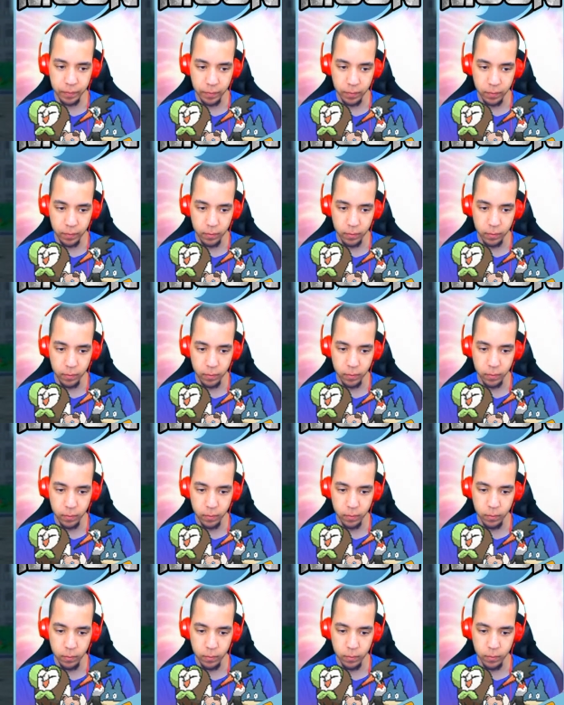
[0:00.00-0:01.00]

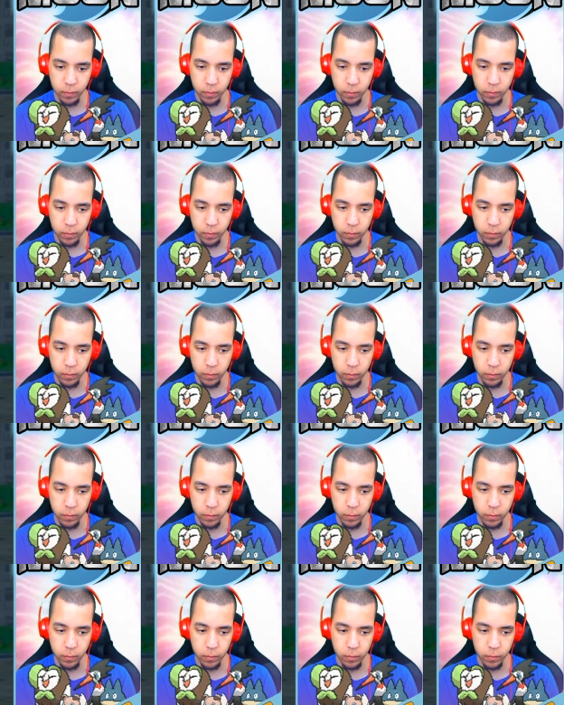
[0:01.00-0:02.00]

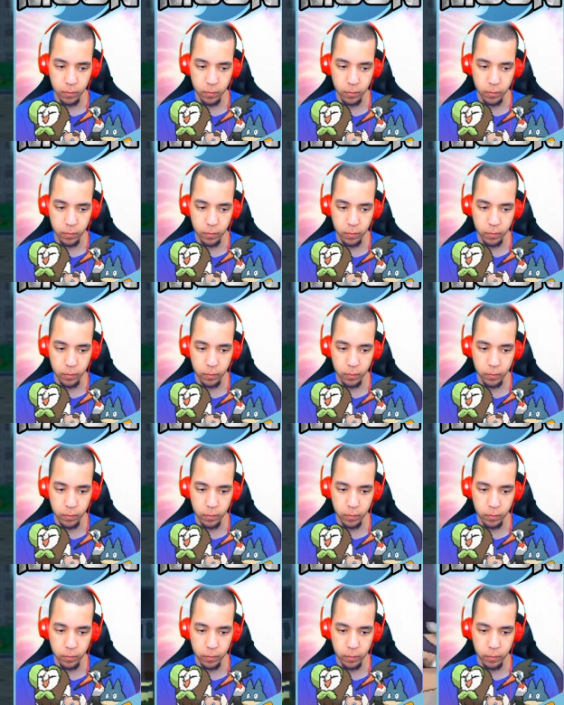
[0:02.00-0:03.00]

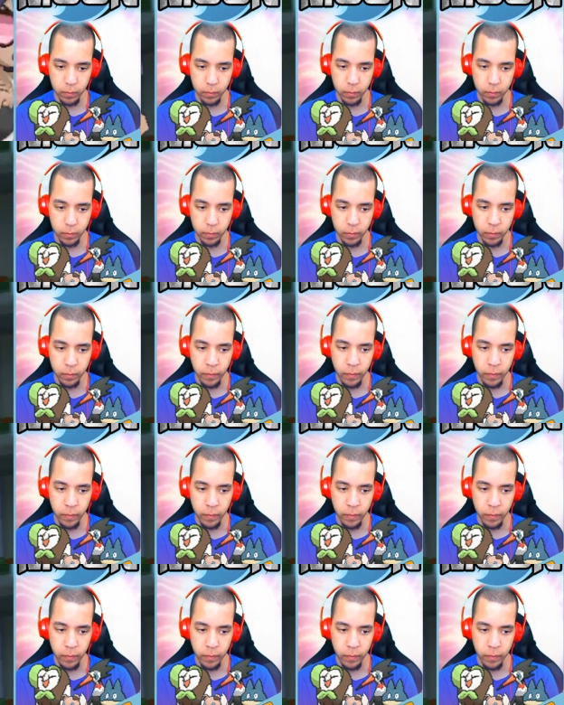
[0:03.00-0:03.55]
(no one is talking)